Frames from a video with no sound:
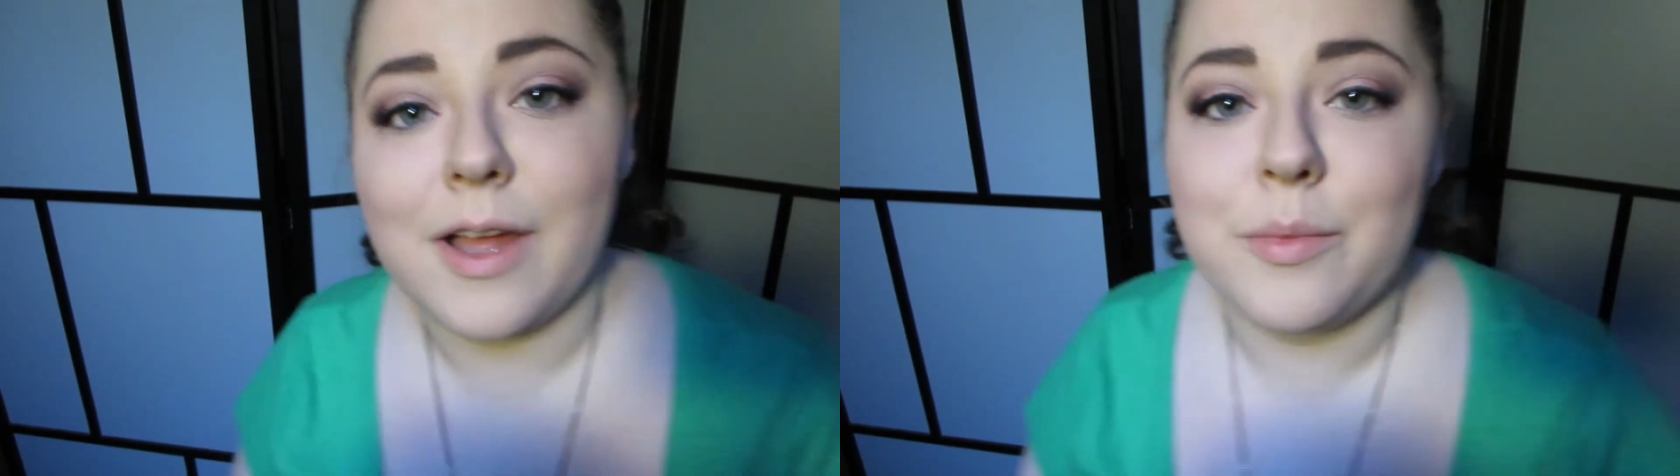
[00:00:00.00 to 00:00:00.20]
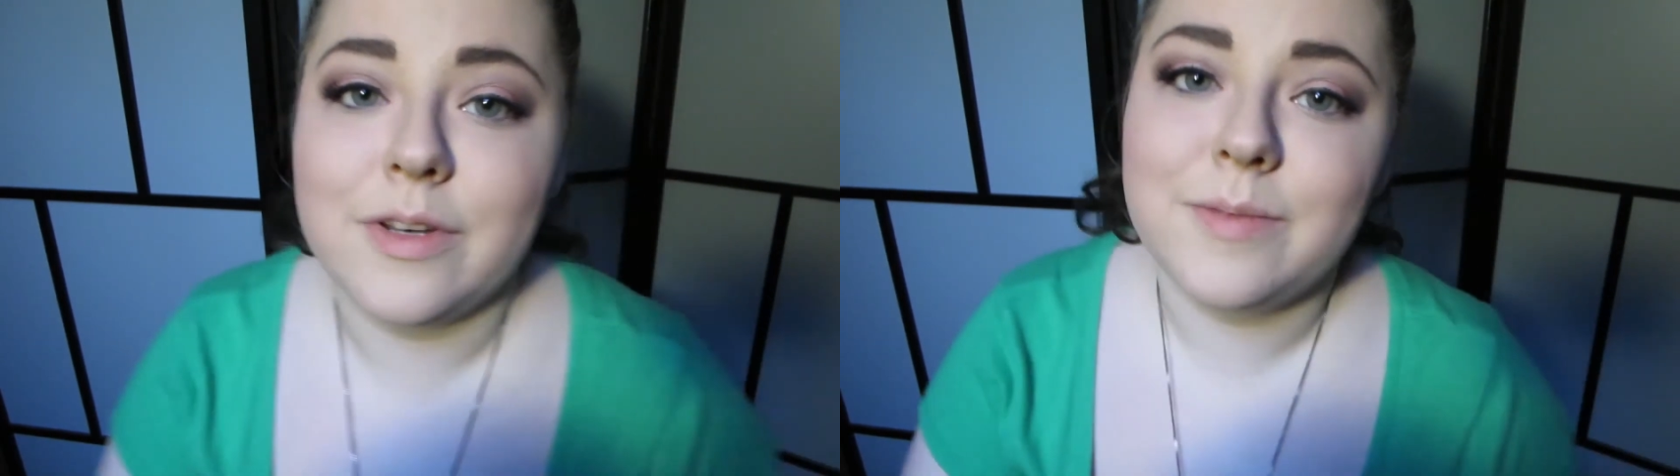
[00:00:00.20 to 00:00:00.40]

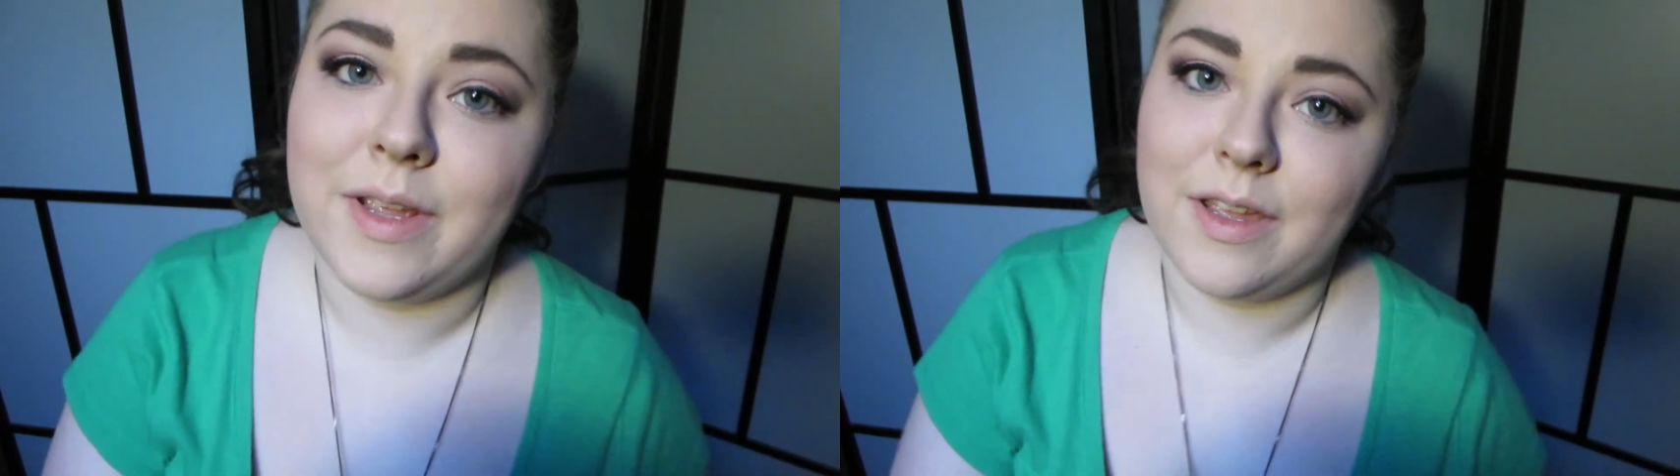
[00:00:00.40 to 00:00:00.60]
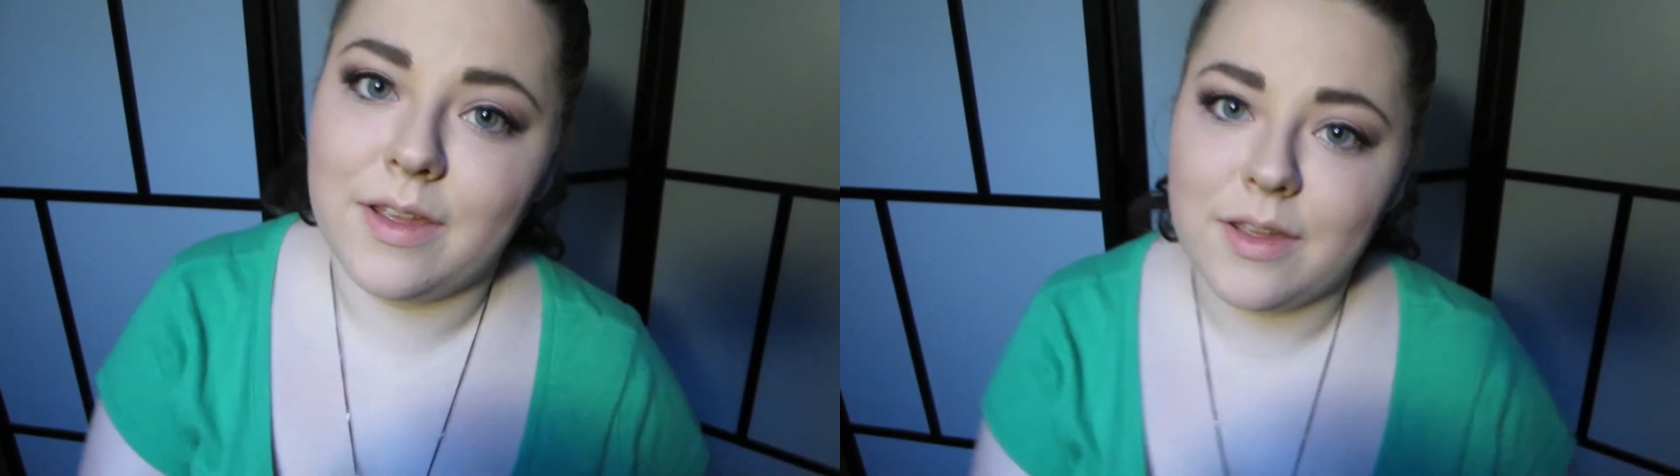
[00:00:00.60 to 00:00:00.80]
I wouldn't
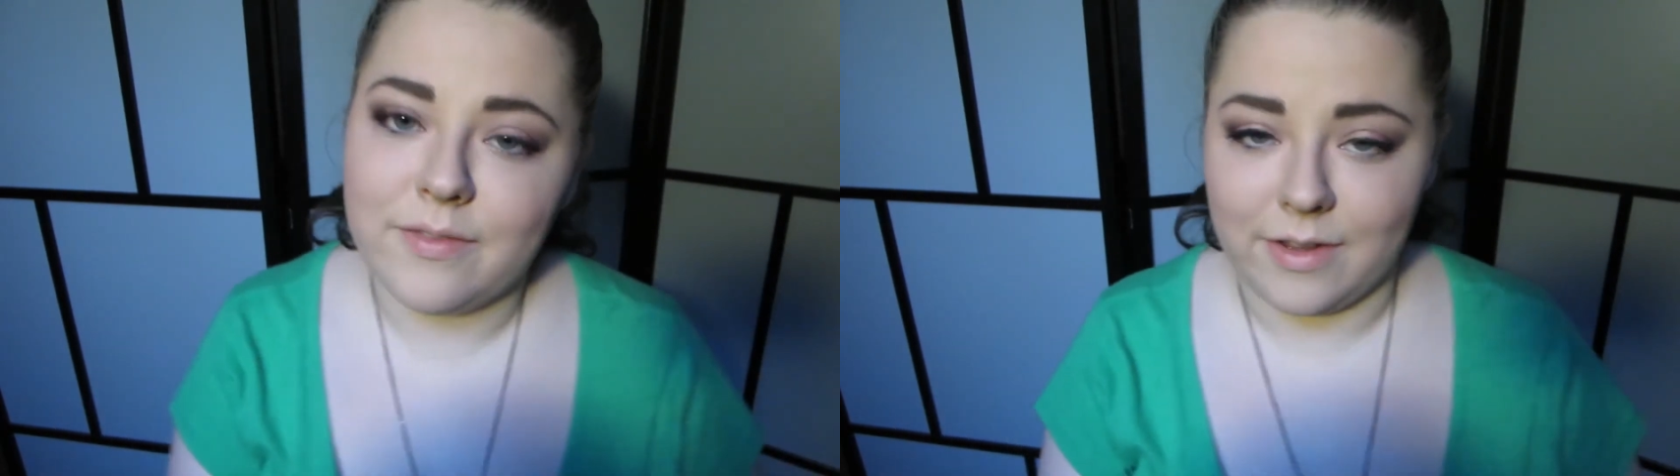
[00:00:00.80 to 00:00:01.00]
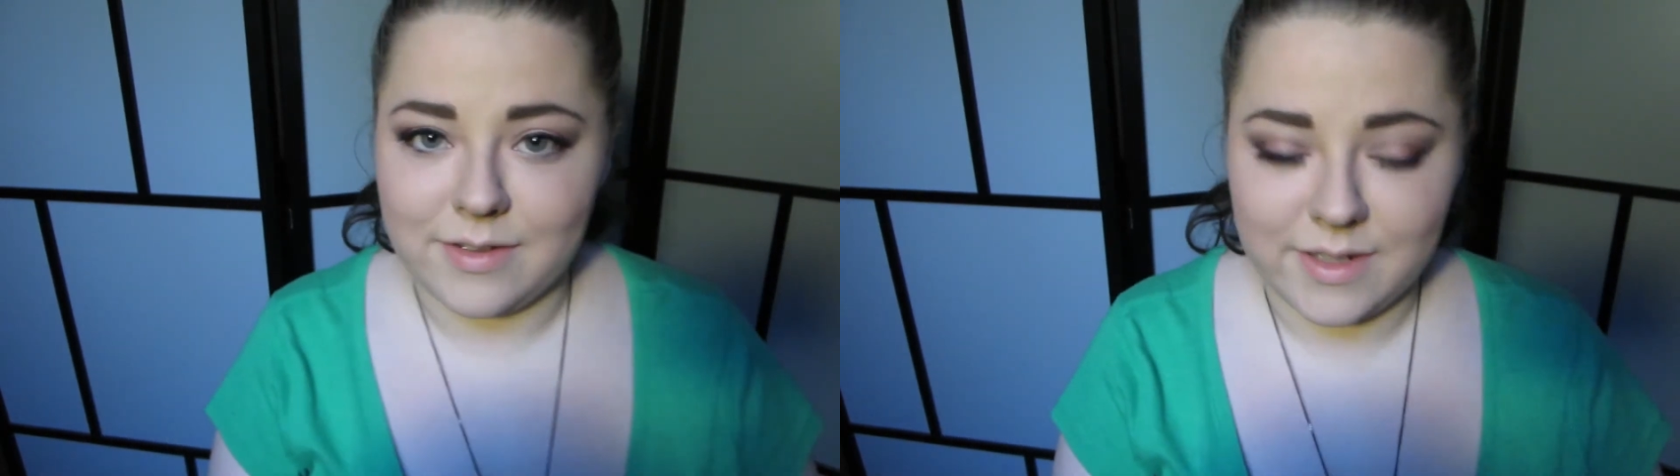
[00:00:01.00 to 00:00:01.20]
make
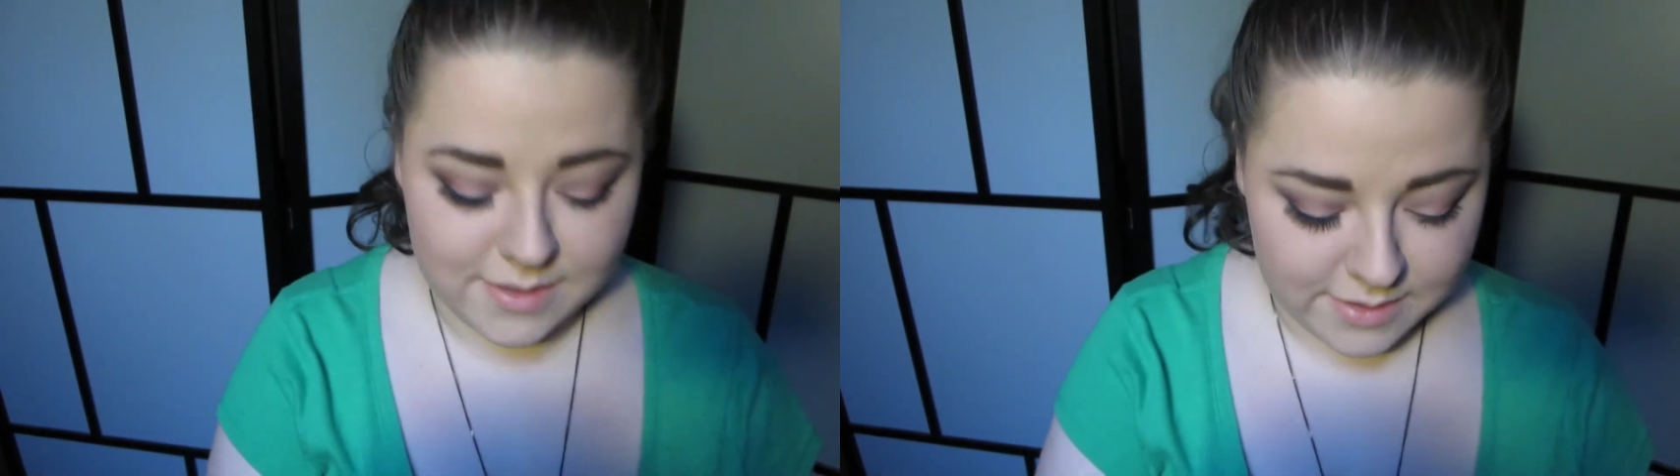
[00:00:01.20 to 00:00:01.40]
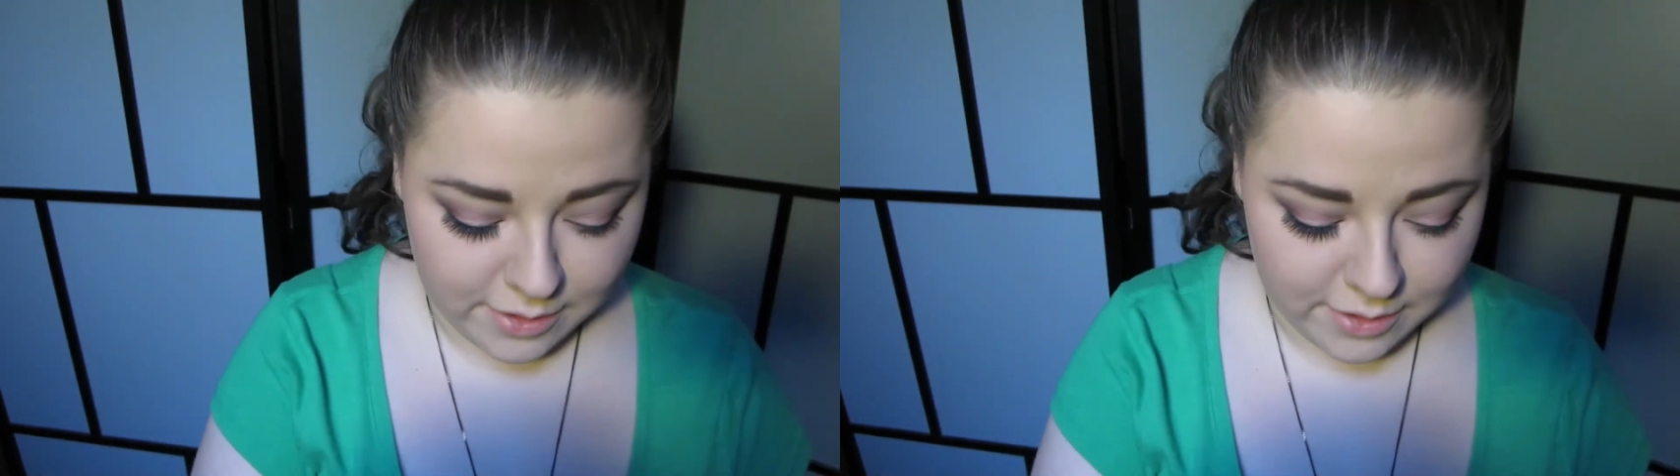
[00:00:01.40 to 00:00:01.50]
Valentine's